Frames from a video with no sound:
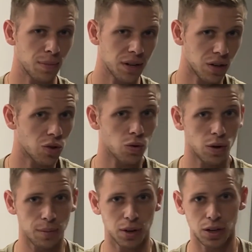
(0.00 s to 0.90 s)
I'm gonna do,
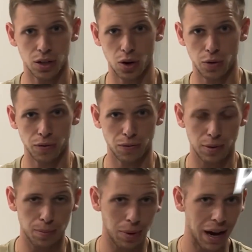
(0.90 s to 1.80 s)
I'm gonna go from
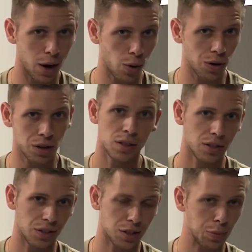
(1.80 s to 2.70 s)
power
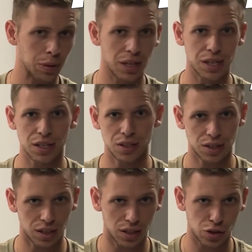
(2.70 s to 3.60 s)
to spin to
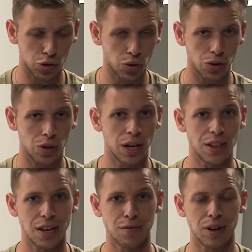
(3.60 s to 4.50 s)
control, and
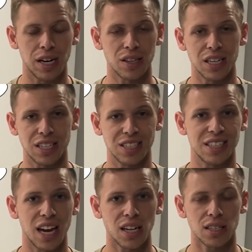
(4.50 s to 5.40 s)
then finally
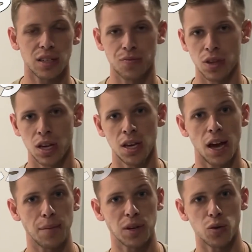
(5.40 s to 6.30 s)
aesthetics.
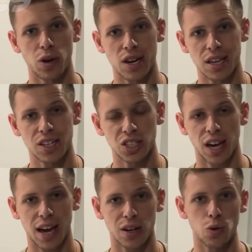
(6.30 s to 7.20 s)
I'm gonna rate each
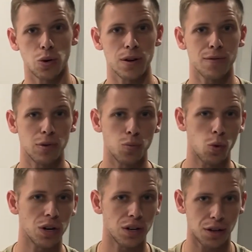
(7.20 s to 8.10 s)
category from
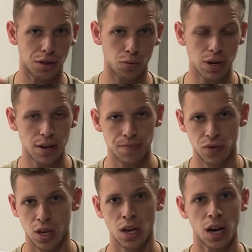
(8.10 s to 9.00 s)
1 to 3.
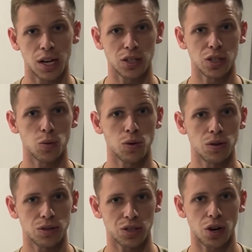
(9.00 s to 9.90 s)
So we'll
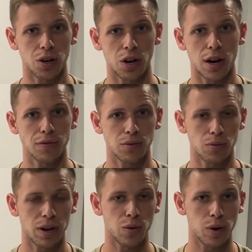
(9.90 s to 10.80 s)
start off
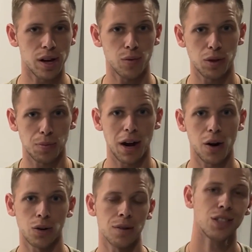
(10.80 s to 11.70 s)
right away with
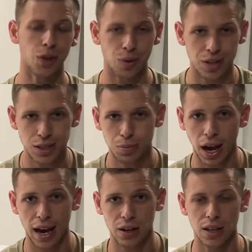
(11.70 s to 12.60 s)
power. So this
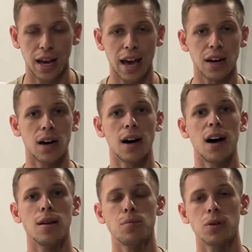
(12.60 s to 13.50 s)
paddle had
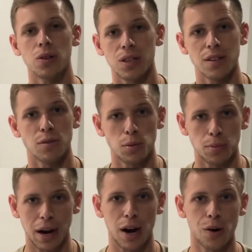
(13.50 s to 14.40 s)
unbelievable
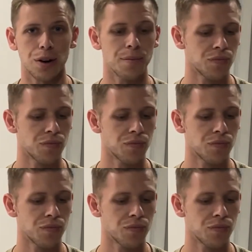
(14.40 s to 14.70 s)
power.